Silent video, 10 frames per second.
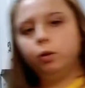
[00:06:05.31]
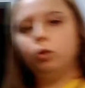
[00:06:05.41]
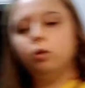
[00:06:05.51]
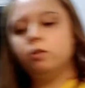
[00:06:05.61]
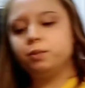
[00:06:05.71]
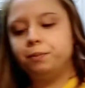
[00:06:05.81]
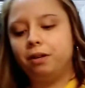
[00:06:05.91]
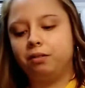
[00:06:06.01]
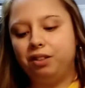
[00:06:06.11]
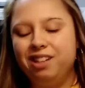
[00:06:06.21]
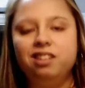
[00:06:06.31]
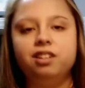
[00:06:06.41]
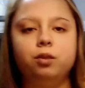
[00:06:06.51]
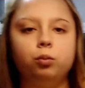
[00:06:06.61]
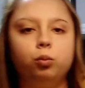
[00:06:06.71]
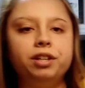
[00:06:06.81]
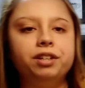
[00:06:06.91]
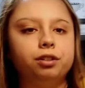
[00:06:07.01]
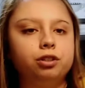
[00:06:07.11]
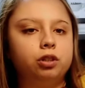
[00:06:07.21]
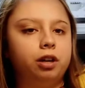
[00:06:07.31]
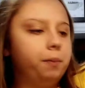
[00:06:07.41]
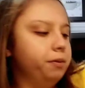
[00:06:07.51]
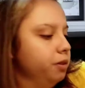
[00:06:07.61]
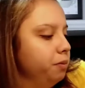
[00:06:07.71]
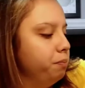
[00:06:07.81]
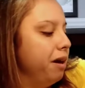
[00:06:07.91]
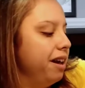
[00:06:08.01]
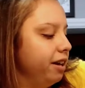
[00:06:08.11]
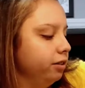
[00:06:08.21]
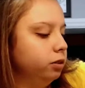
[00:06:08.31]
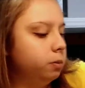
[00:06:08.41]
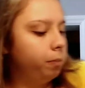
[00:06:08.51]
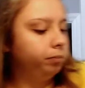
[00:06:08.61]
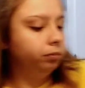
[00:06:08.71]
My oil is be all leaky and weird, so I gotta put it in bags.